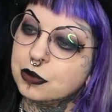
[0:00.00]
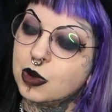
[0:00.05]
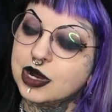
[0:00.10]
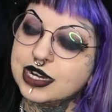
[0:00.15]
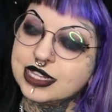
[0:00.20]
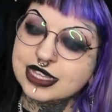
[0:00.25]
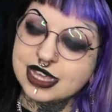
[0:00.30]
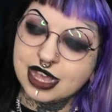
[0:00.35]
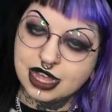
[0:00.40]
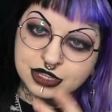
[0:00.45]

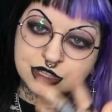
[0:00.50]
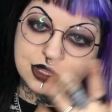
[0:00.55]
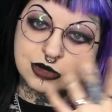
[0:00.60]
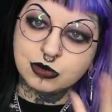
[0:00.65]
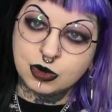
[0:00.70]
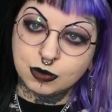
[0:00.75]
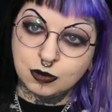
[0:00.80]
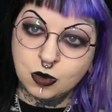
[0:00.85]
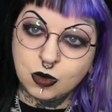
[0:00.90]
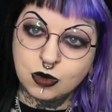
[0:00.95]
One of the other
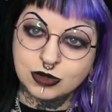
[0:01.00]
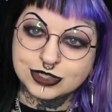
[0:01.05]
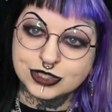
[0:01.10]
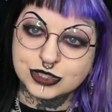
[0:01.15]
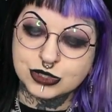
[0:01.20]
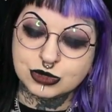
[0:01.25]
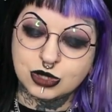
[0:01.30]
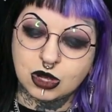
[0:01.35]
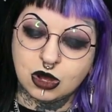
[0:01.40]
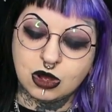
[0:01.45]

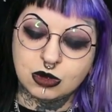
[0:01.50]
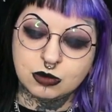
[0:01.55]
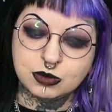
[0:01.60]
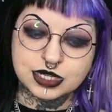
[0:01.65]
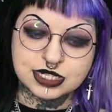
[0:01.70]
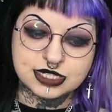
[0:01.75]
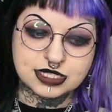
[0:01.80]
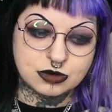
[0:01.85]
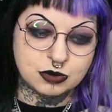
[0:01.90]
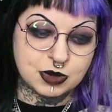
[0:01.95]
rewards you got
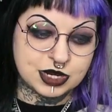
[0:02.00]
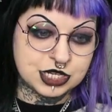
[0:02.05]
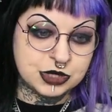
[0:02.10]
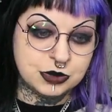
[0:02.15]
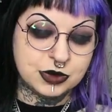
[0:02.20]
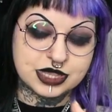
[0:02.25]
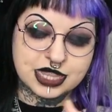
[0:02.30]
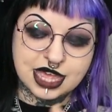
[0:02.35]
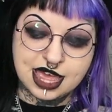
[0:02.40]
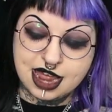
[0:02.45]
was when
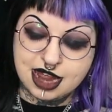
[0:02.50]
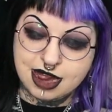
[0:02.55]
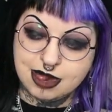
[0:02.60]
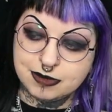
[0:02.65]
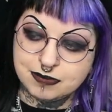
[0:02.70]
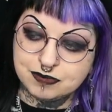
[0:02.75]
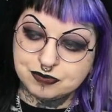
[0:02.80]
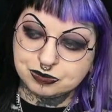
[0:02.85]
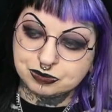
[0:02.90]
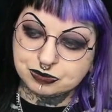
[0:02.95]
you were
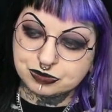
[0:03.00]
there,